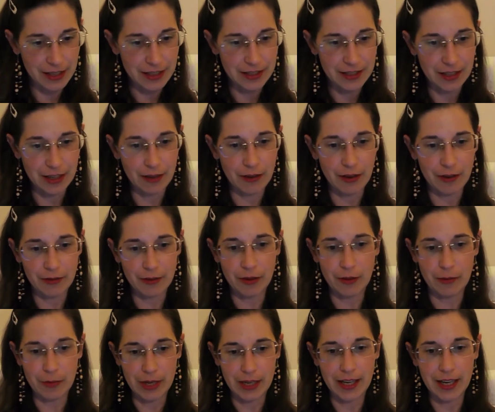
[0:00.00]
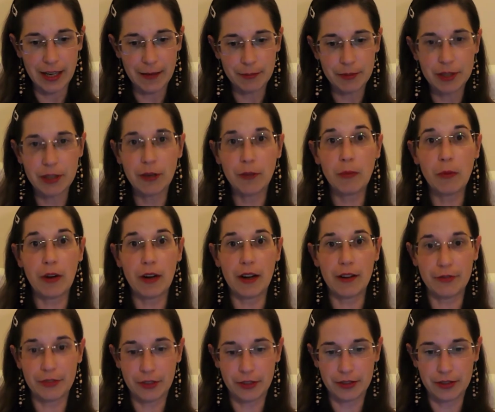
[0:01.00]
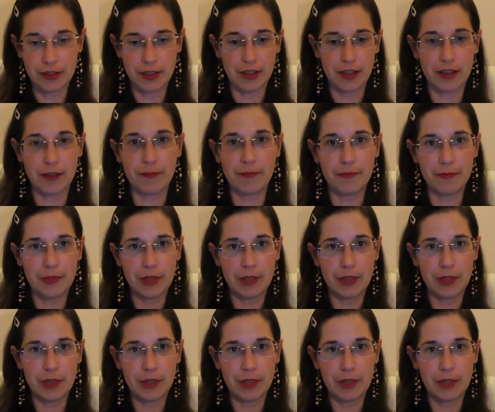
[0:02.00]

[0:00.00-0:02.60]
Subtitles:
So I've got my laptop where I've got the